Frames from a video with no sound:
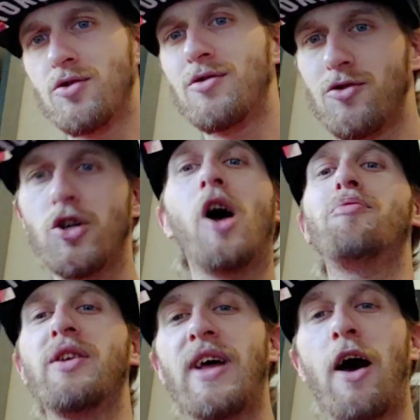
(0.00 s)

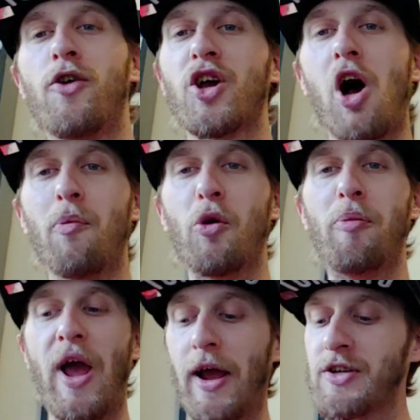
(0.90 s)
dropping down a couple
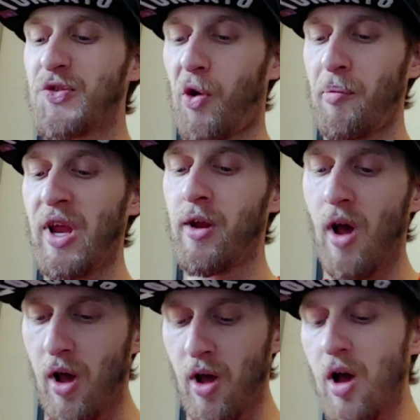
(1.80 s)
pegs for me,
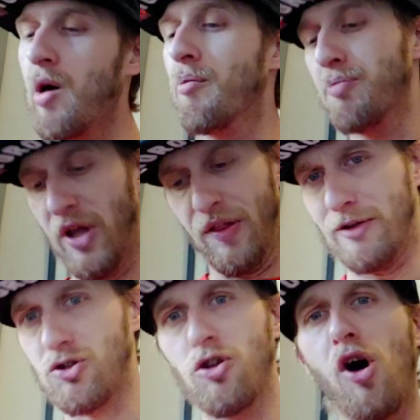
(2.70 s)
but
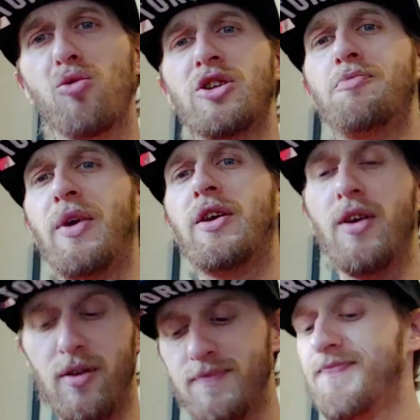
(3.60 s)
this will always
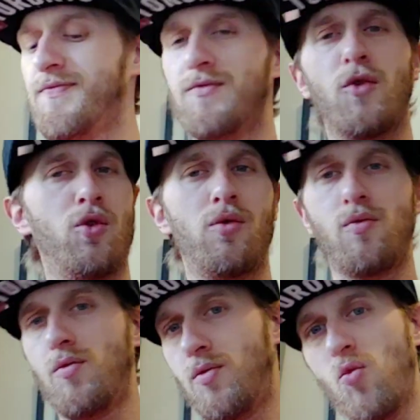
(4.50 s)
be
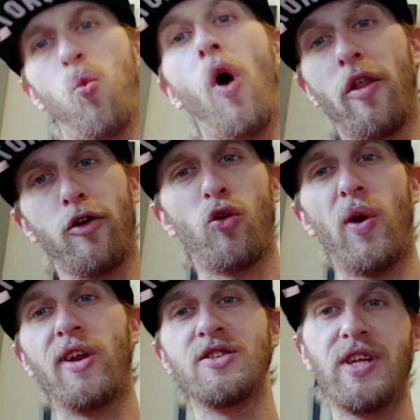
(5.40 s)
one of the
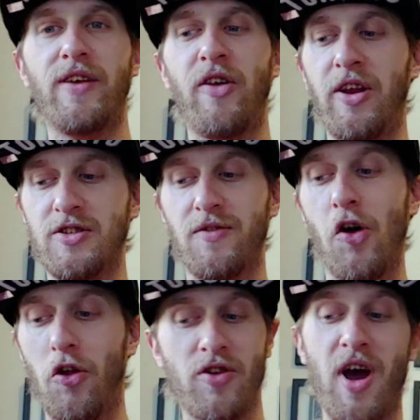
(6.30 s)
greatest DVDs of
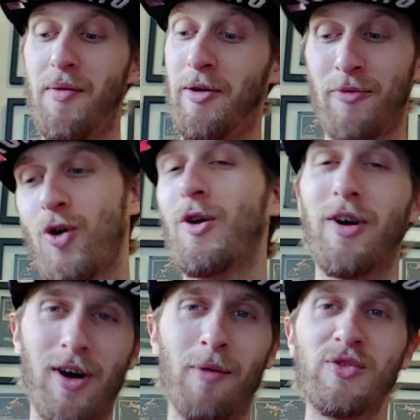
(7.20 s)
all time. I know
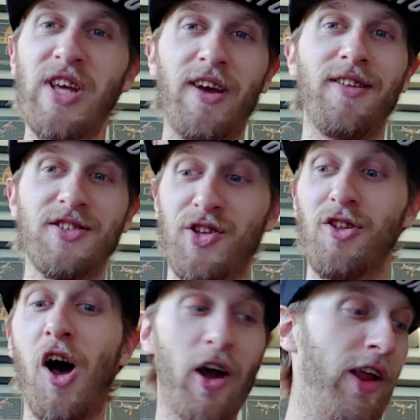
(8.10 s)
I'm saying this a
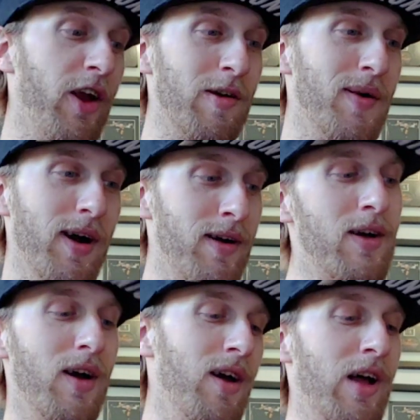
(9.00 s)
lot here, but
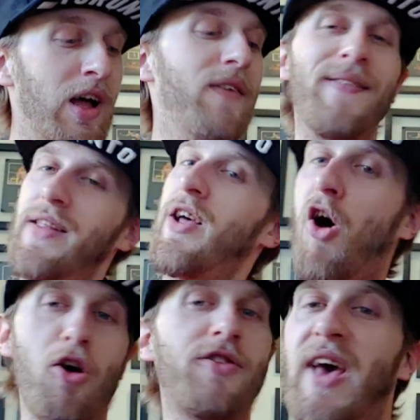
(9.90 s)

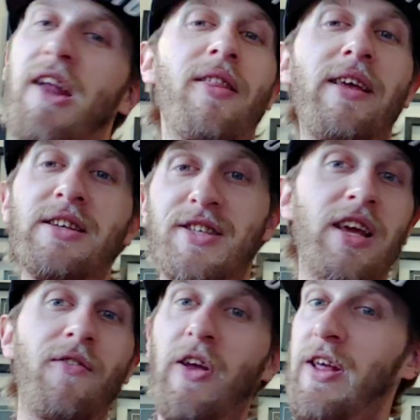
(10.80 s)
all 10 of these
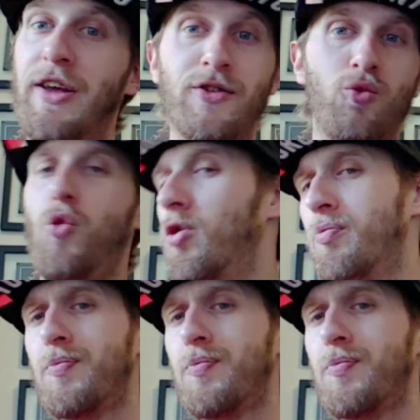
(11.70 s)
DVDs will